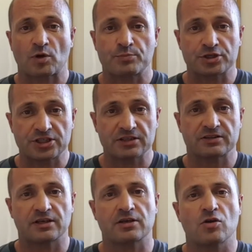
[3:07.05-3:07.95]

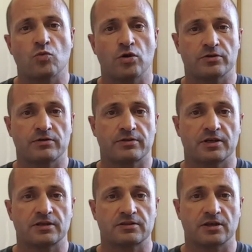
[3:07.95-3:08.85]
predicting what you
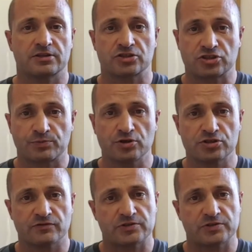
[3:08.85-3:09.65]
think the distribution